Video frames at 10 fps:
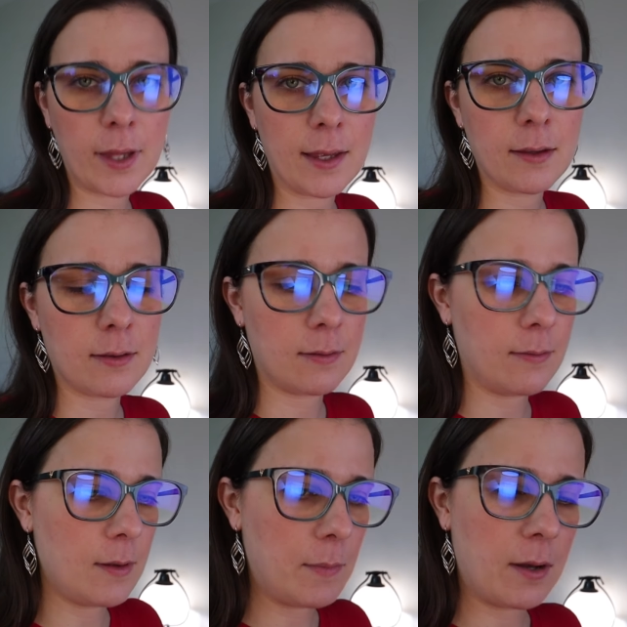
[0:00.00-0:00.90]
length
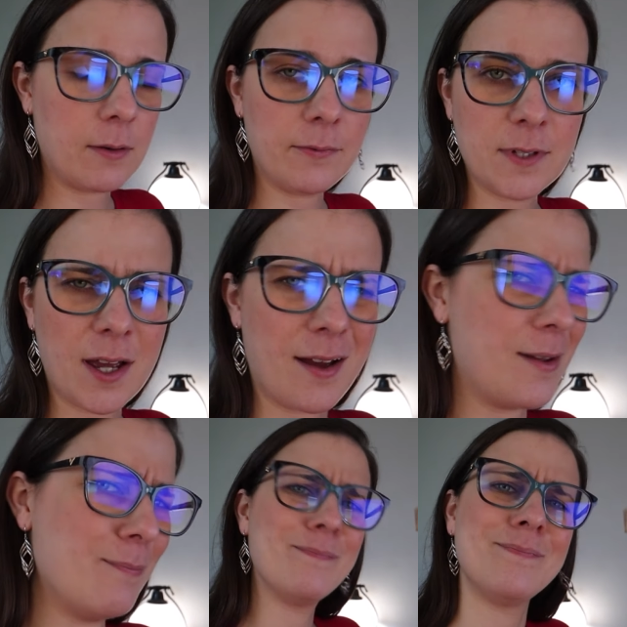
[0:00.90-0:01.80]
amount of
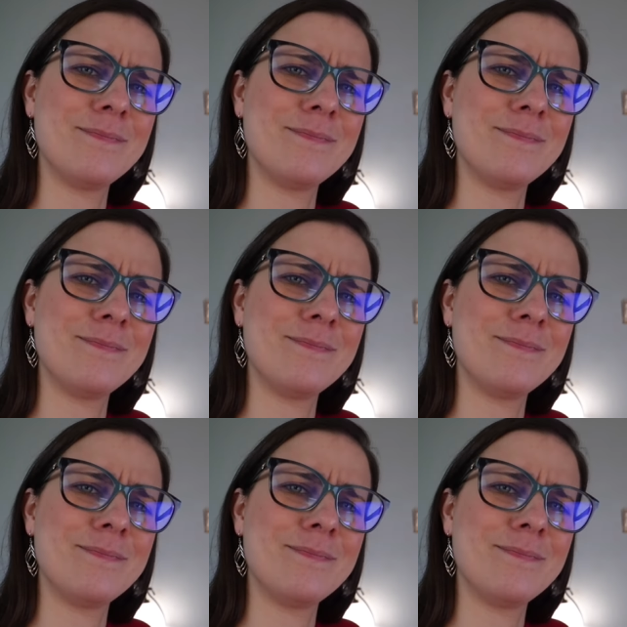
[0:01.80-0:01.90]
time.